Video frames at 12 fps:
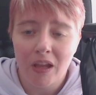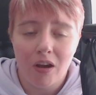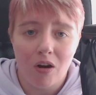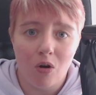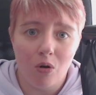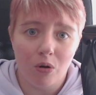
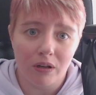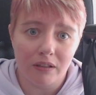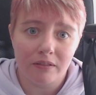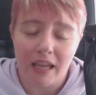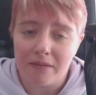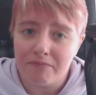or
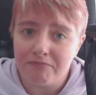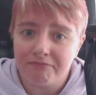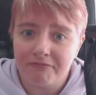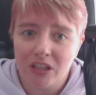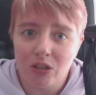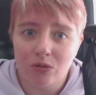
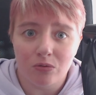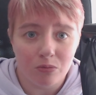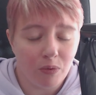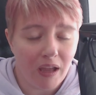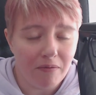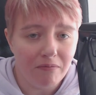
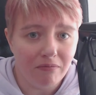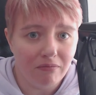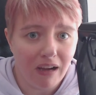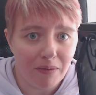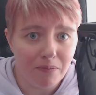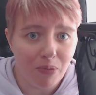
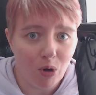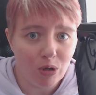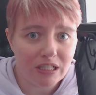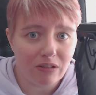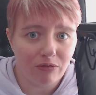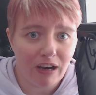my
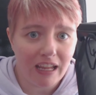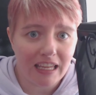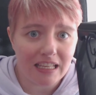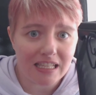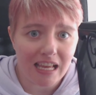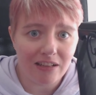boss Rick
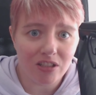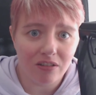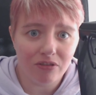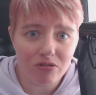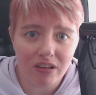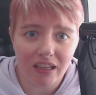is
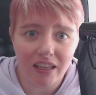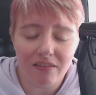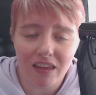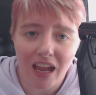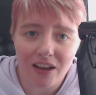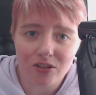interviewing
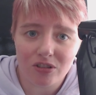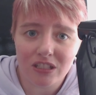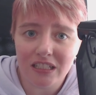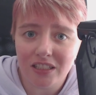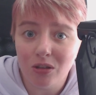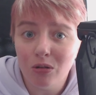the Azure
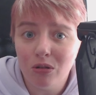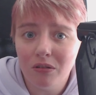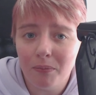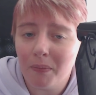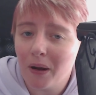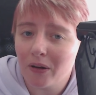
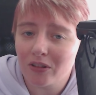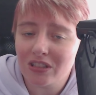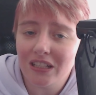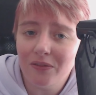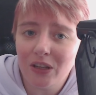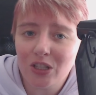CTO Mark
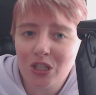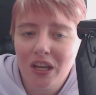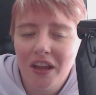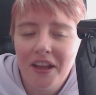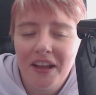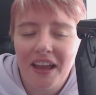Rasinovich.
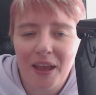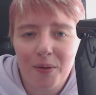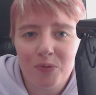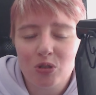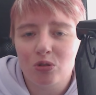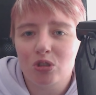
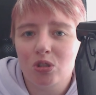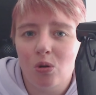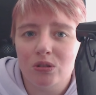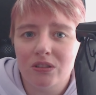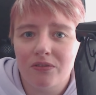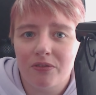So there's
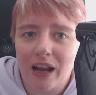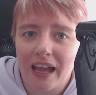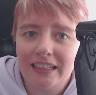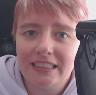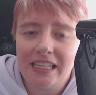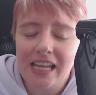lots of
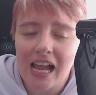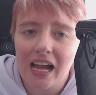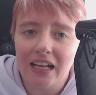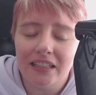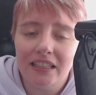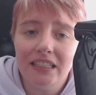variety,
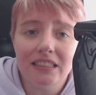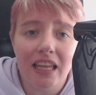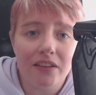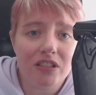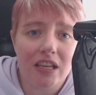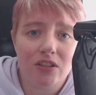and these
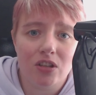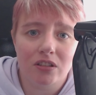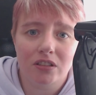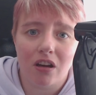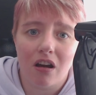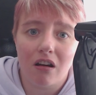live
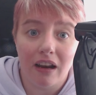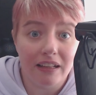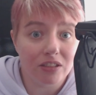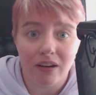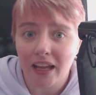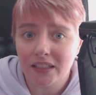sessions are
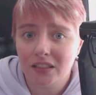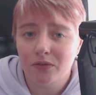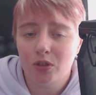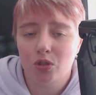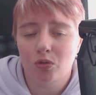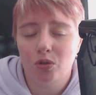
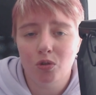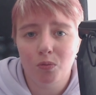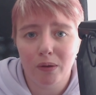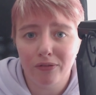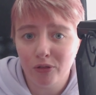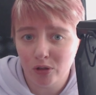interactive, so you'll
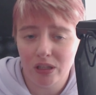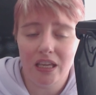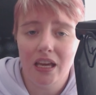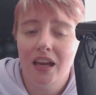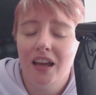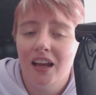be
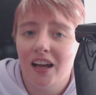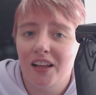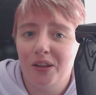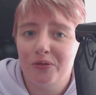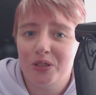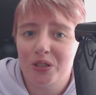fully
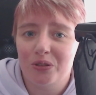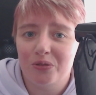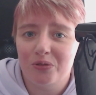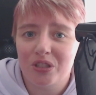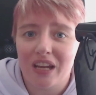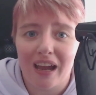allowed
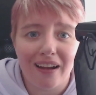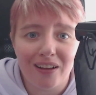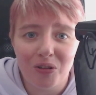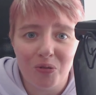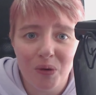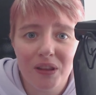to chat
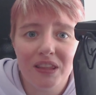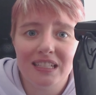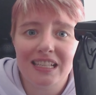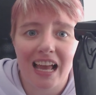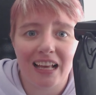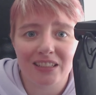along with
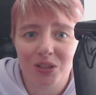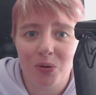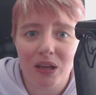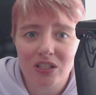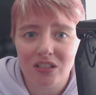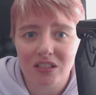us, ask
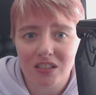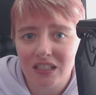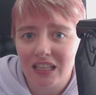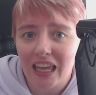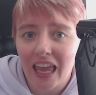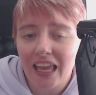questions
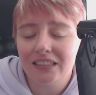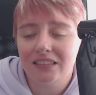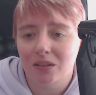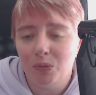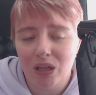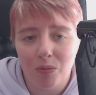to the
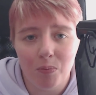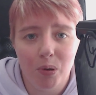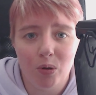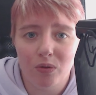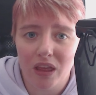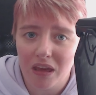guest, and we can
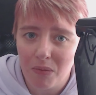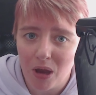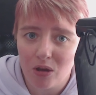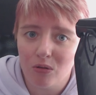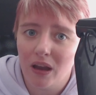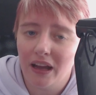pull them
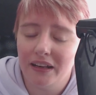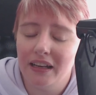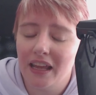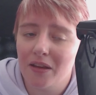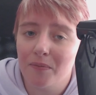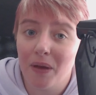out
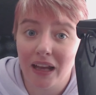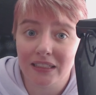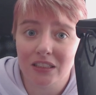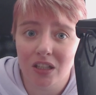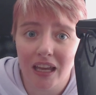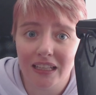and
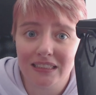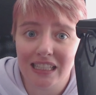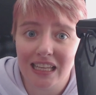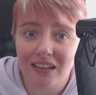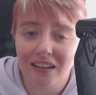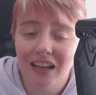ask the guest
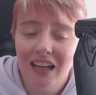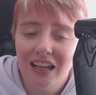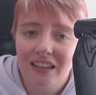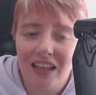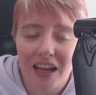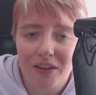there
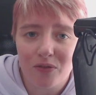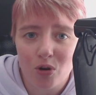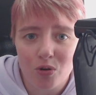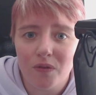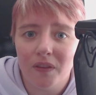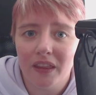live
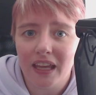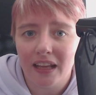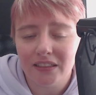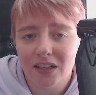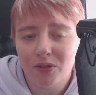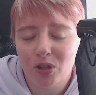on the
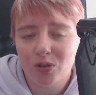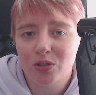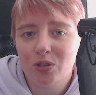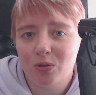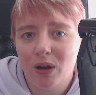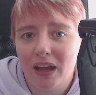interview.
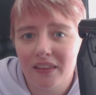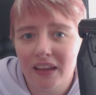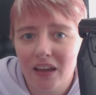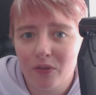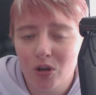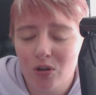So I
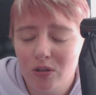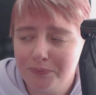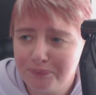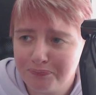think I've got